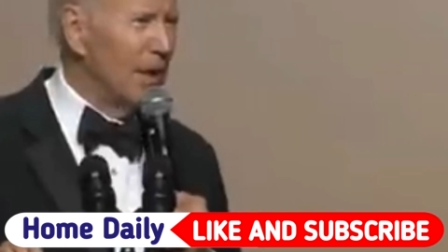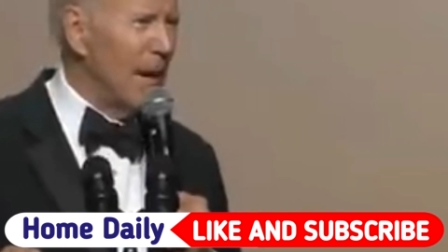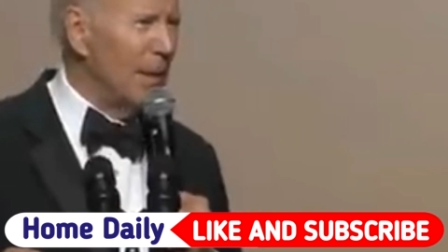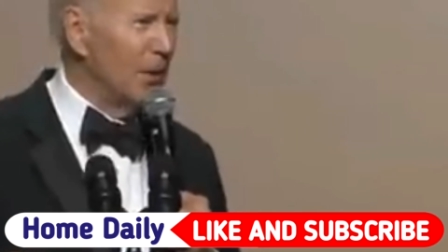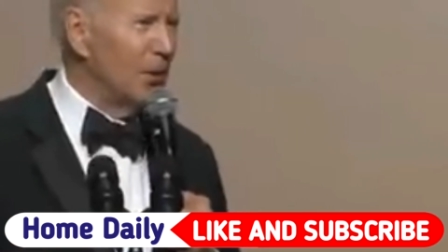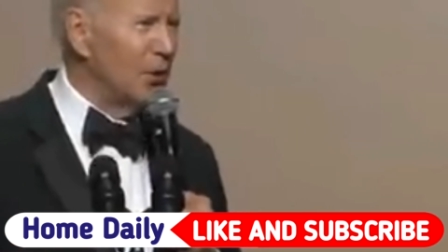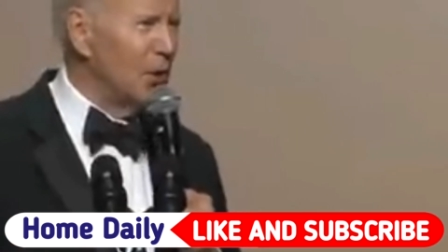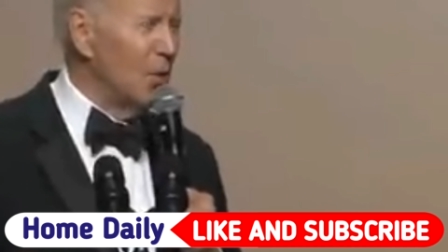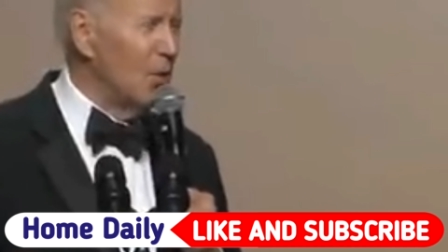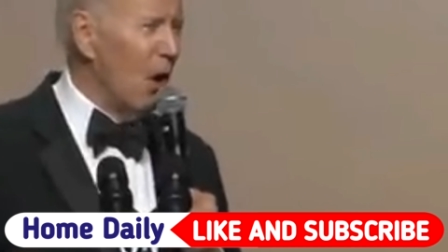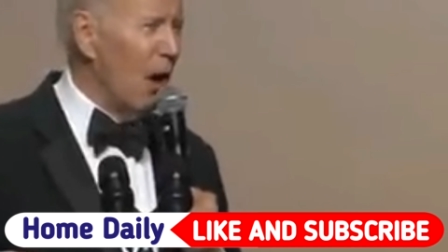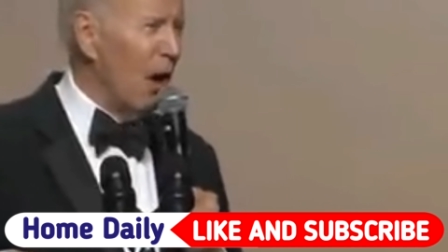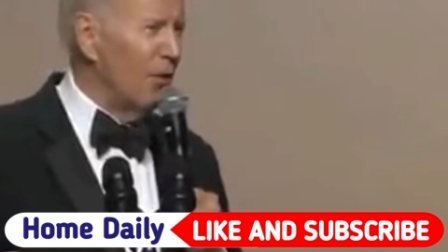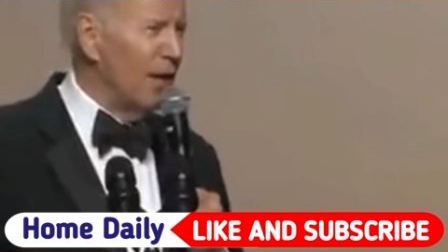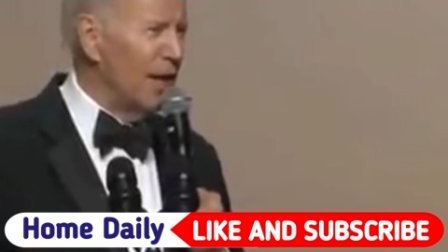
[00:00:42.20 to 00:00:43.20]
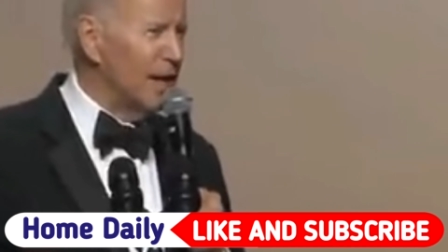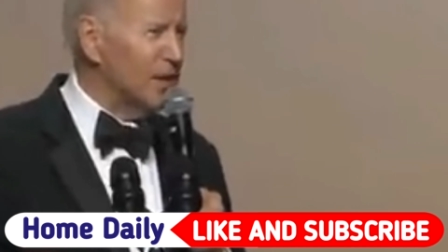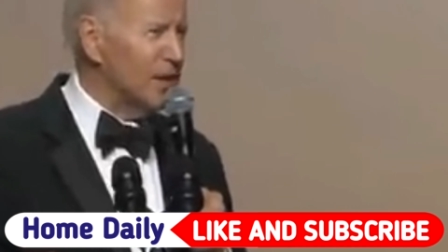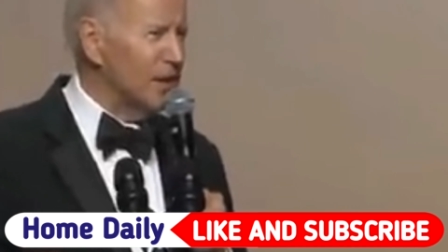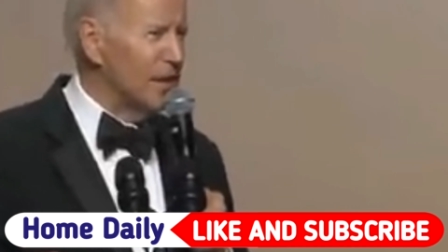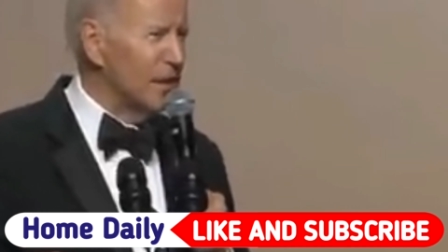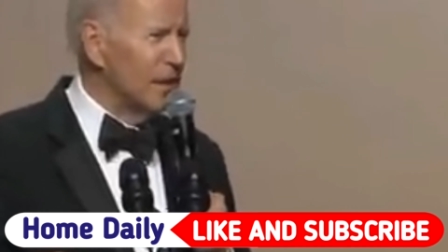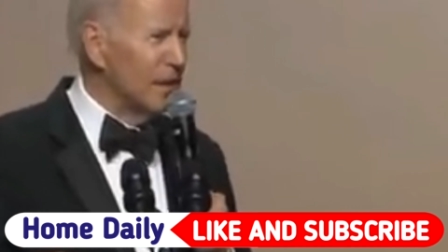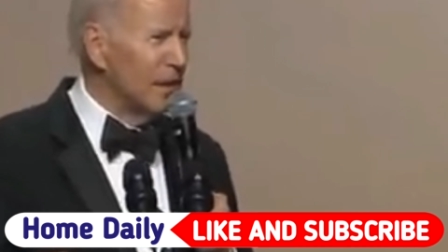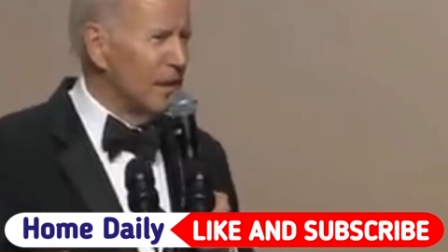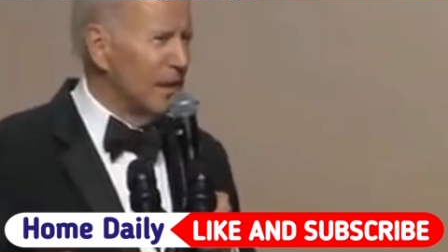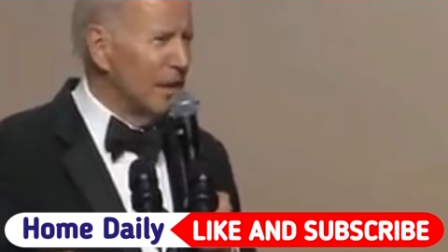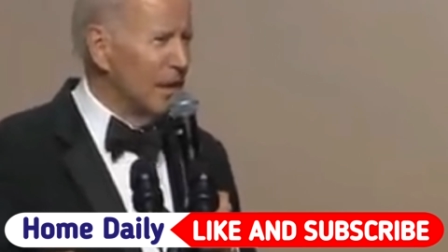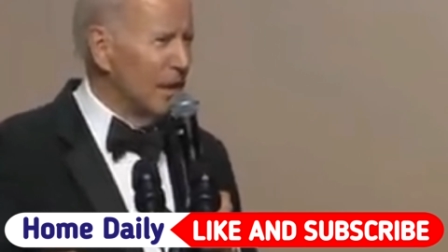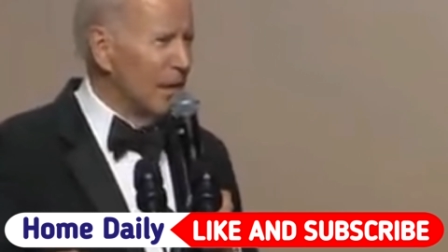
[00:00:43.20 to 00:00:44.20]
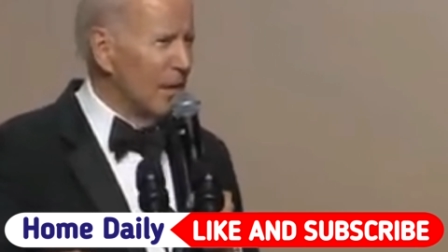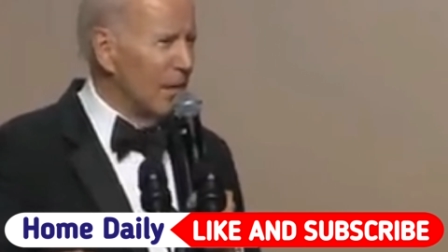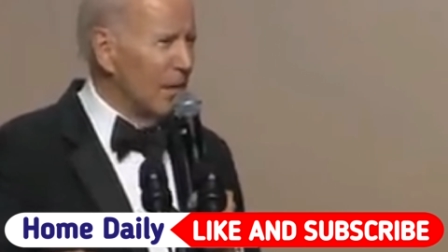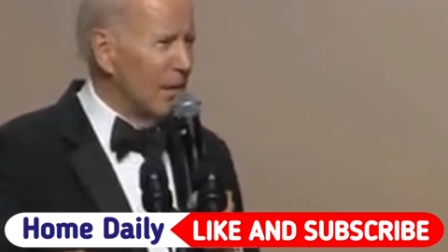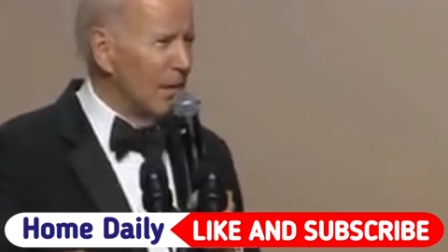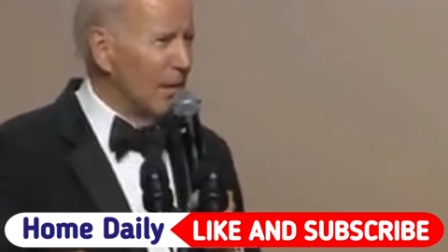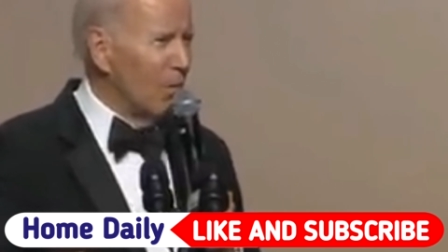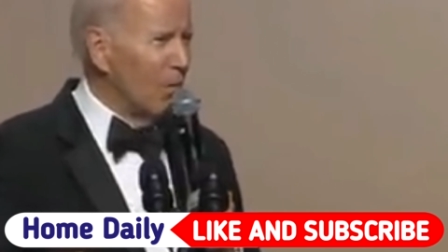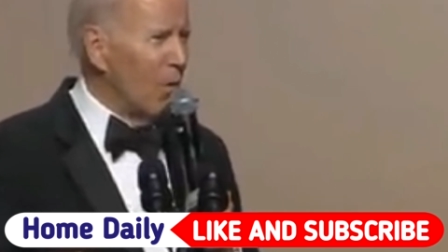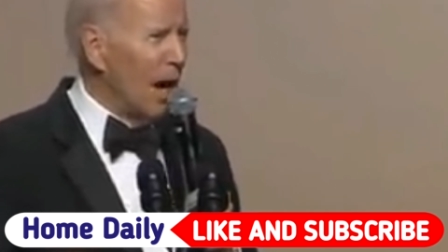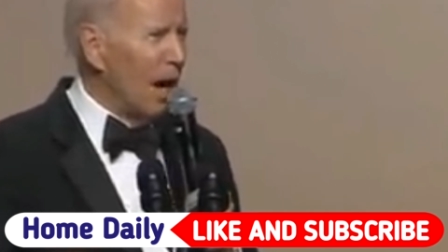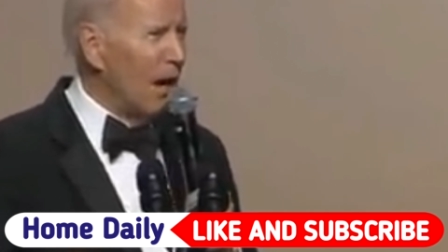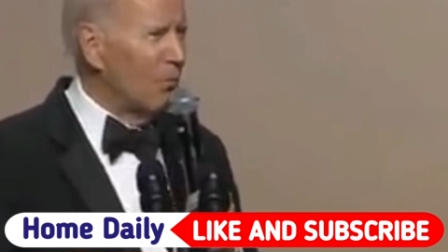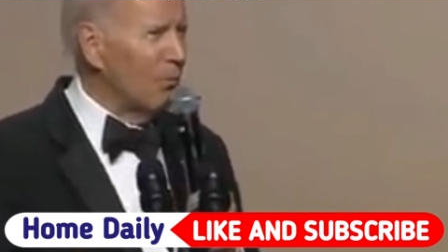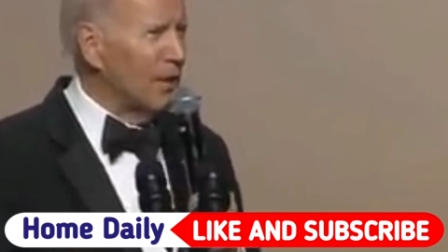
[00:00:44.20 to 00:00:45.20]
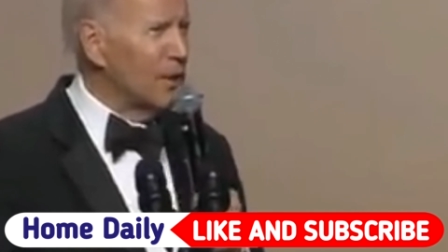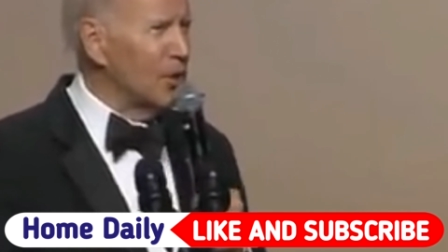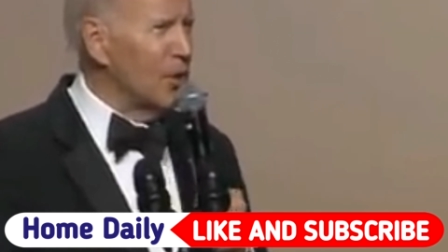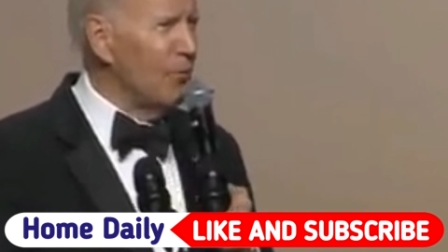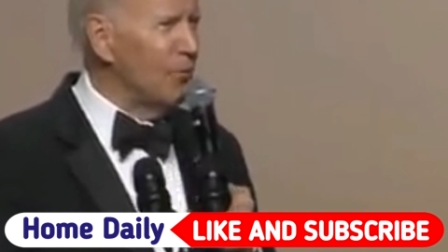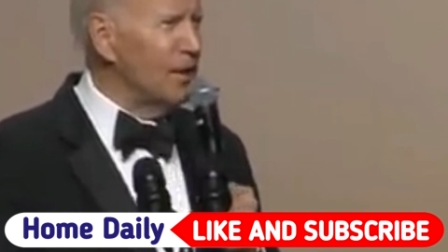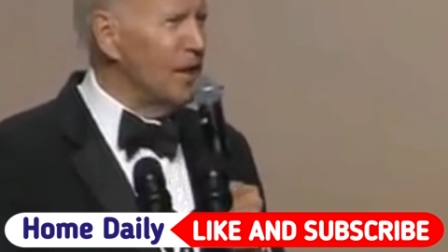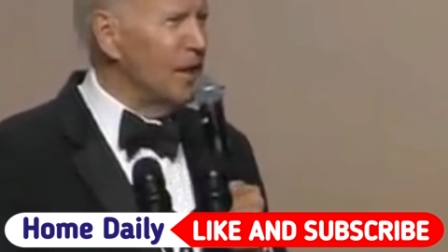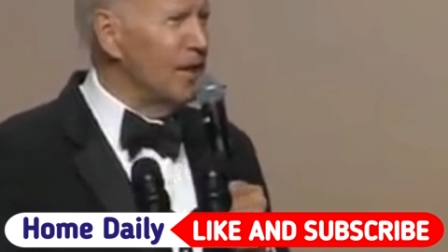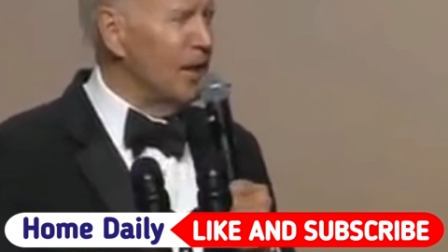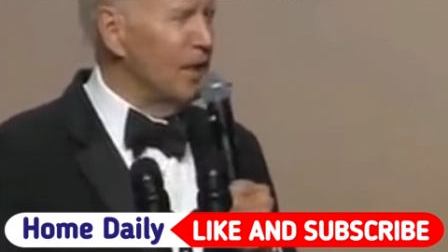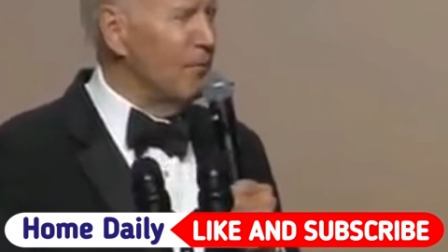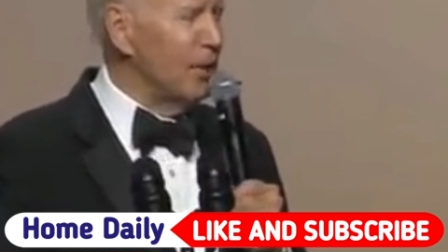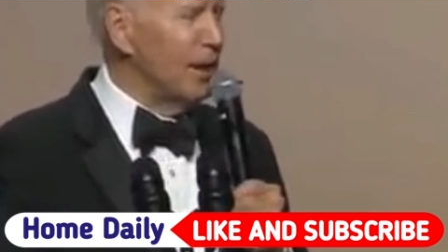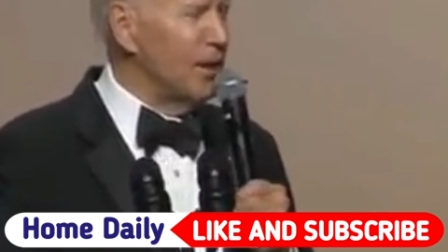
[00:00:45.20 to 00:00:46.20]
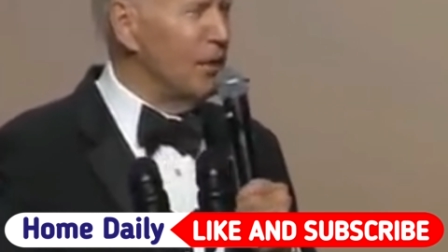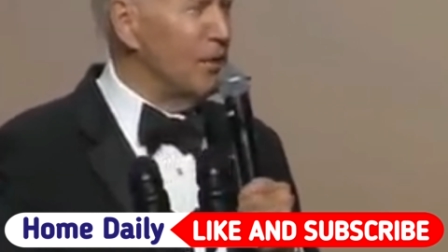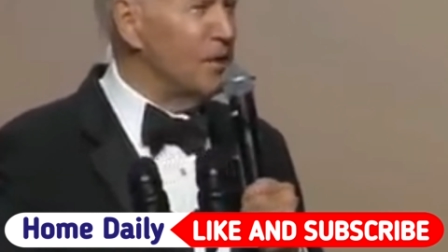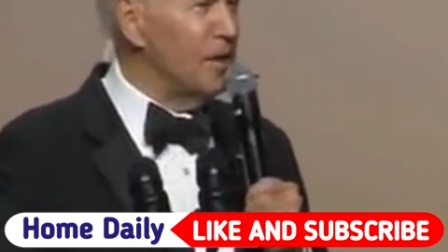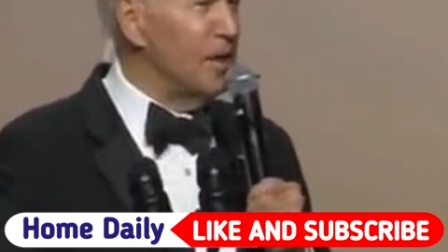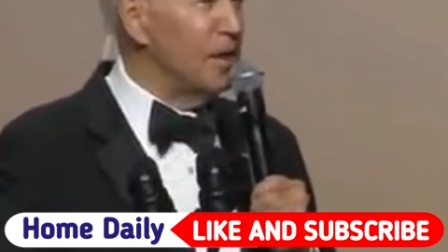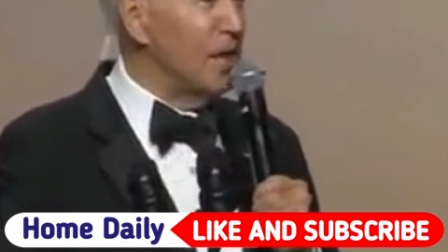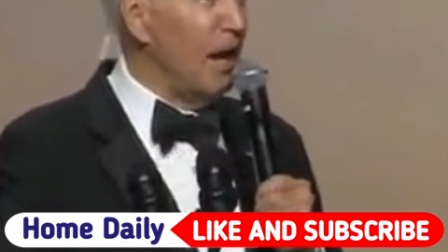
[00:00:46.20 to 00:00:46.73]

to be able to do all this while reducing the